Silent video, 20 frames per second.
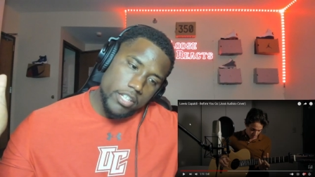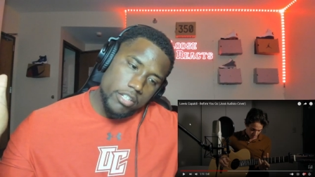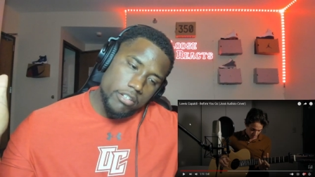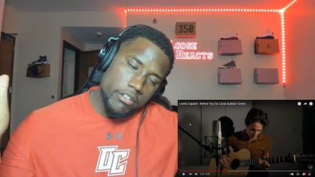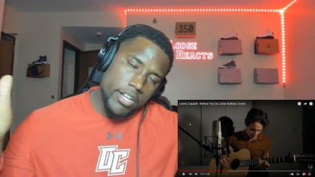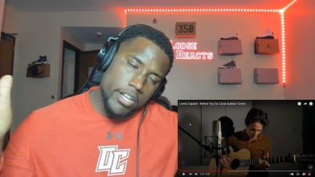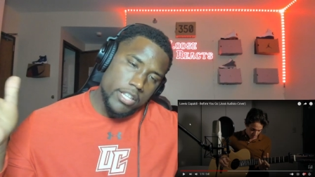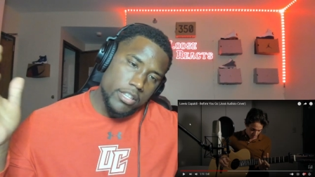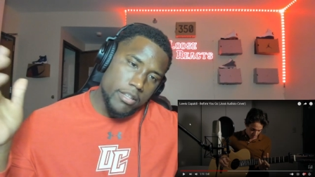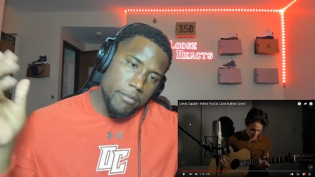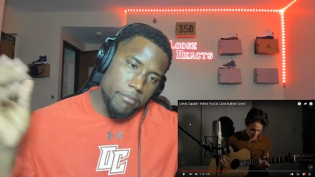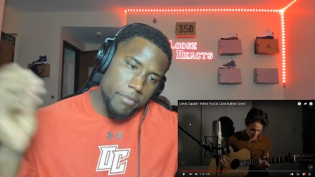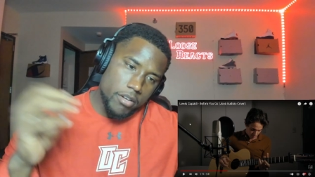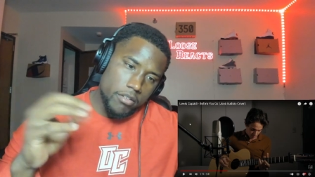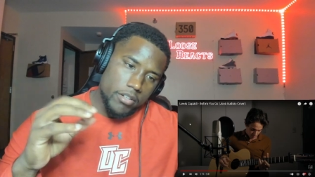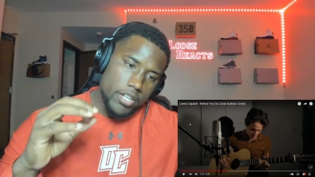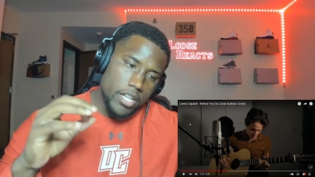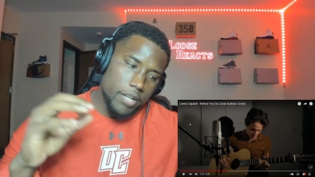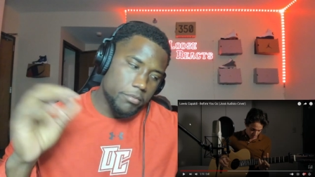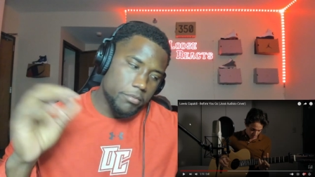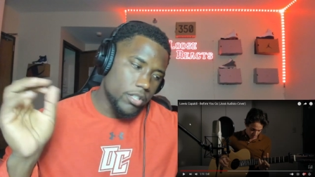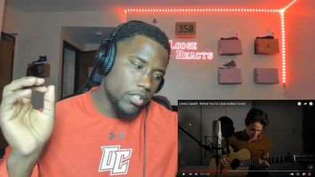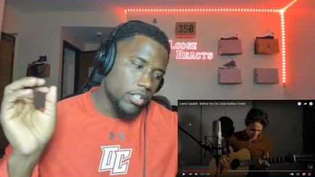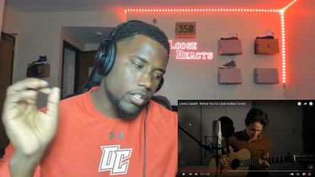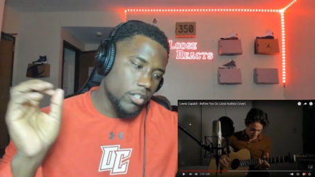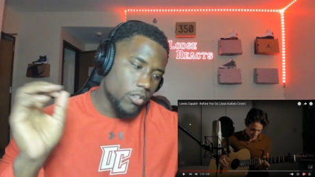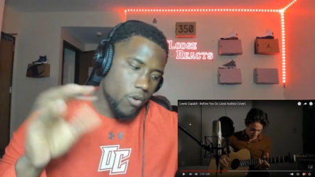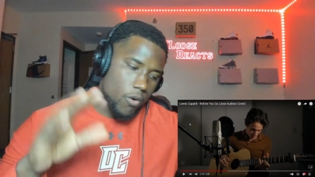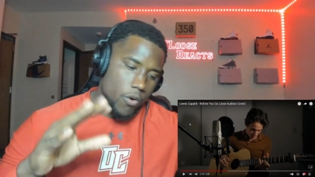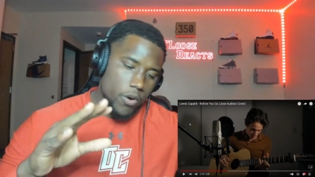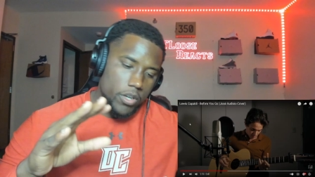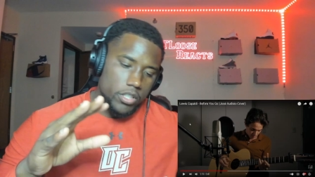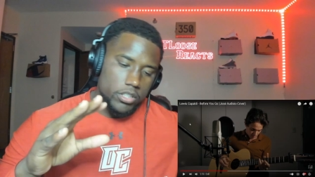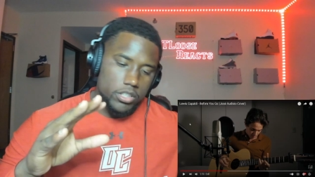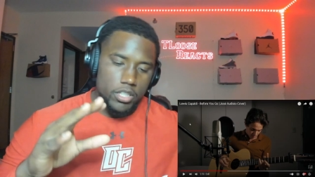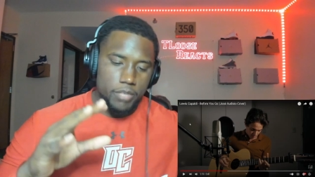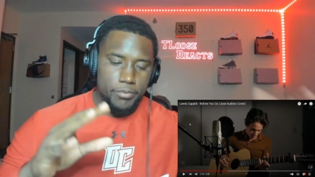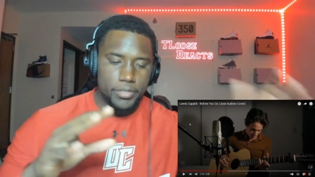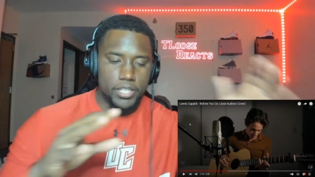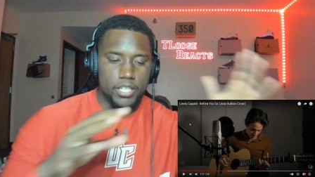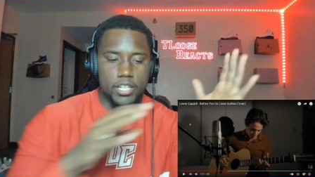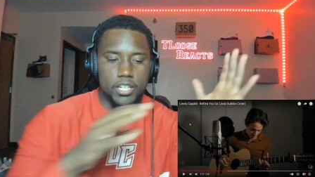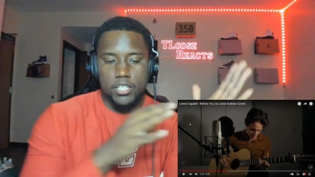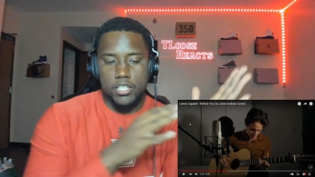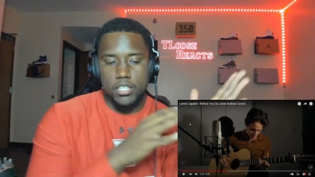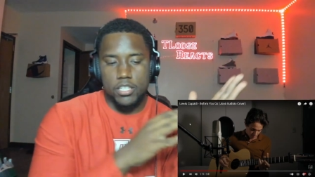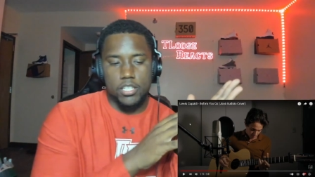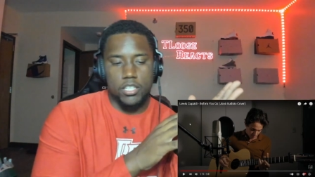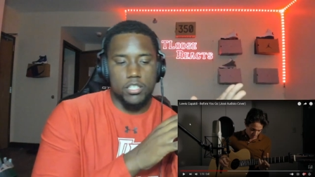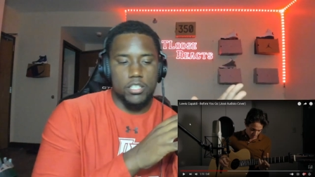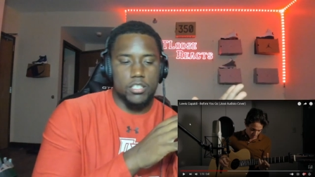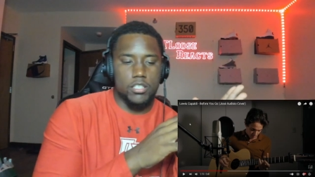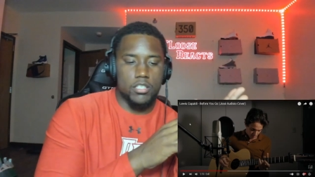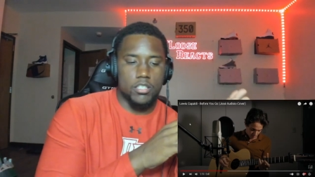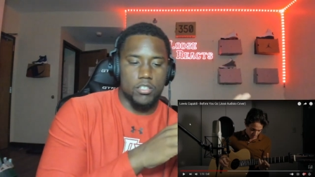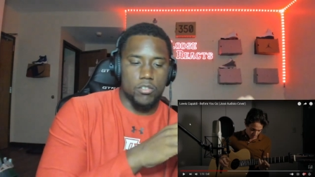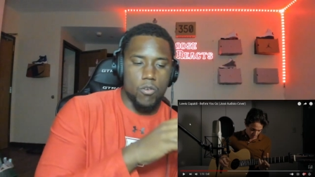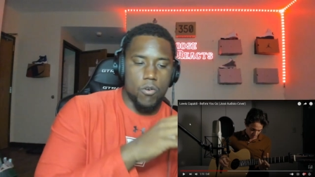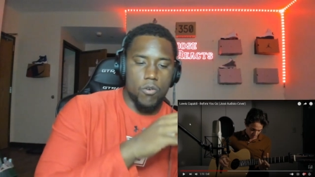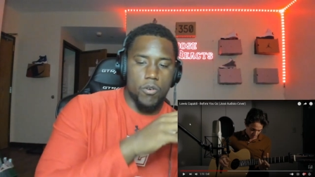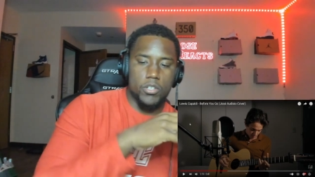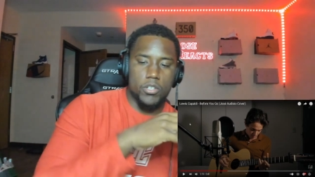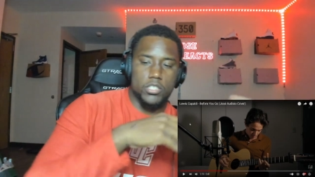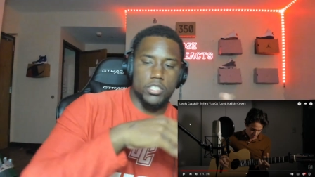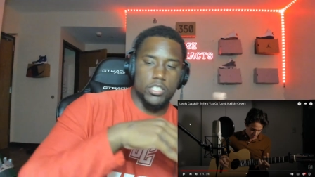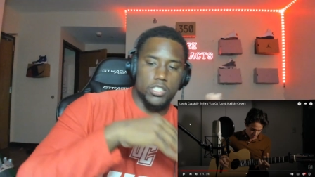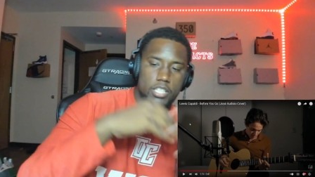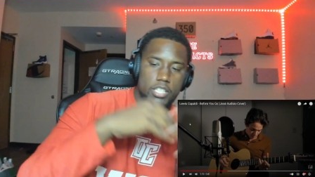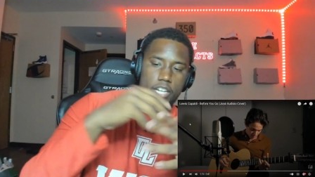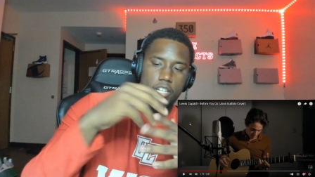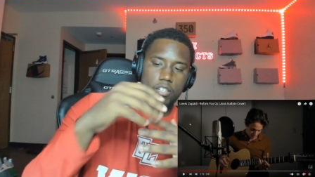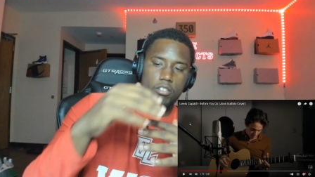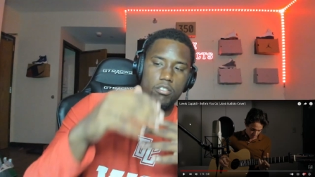You get the build up to the chorus. I mean, and the chorus is like